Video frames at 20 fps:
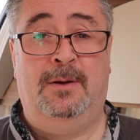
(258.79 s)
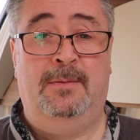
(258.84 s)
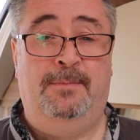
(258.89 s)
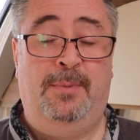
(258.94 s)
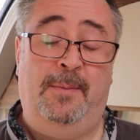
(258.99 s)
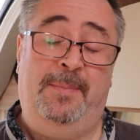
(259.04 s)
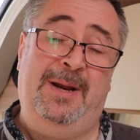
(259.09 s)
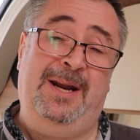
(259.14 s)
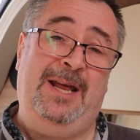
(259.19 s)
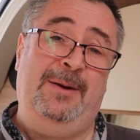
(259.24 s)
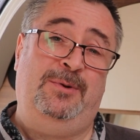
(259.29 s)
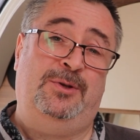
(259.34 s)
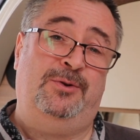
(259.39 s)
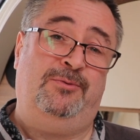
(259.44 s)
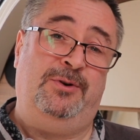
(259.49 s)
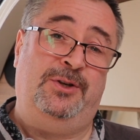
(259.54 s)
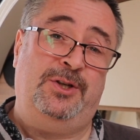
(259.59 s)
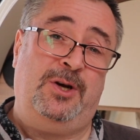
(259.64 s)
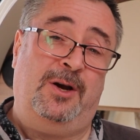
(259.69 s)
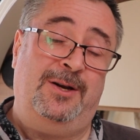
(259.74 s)
But being able to
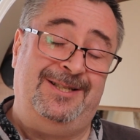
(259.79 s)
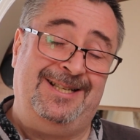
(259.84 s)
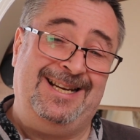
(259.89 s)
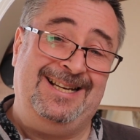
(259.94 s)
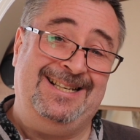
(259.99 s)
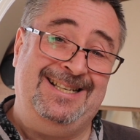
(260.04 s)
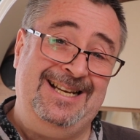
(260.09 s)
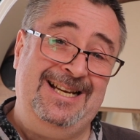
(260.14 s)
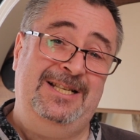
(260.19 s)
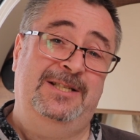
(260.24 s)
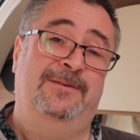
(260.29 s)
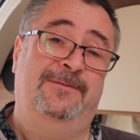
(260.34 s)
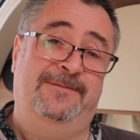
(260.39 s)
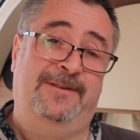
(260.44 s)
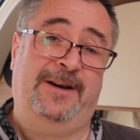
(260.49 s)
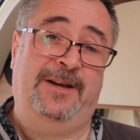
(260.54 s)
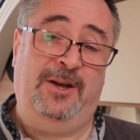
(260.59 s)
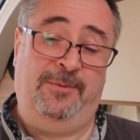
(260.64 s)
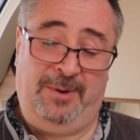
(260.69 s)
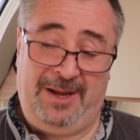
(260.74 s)
recharge a decent
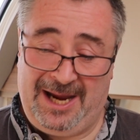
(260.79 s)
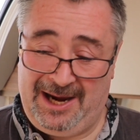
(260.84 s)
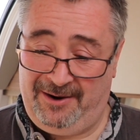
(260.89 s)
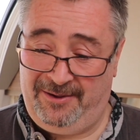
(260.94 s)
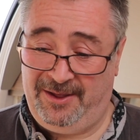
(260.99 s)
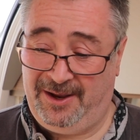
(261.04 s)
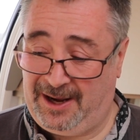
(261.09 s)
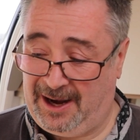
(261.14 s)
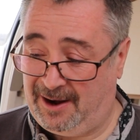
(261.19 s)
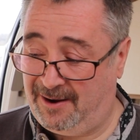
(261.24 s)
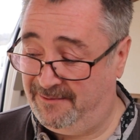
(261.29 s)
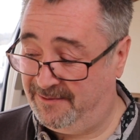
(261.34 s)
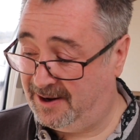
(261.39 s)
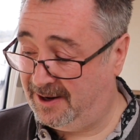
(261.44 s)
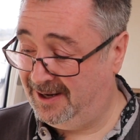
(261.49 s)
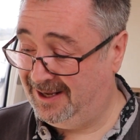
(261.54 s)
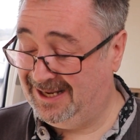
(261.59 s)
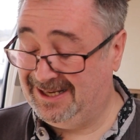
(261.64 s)
vacuum here in the caravan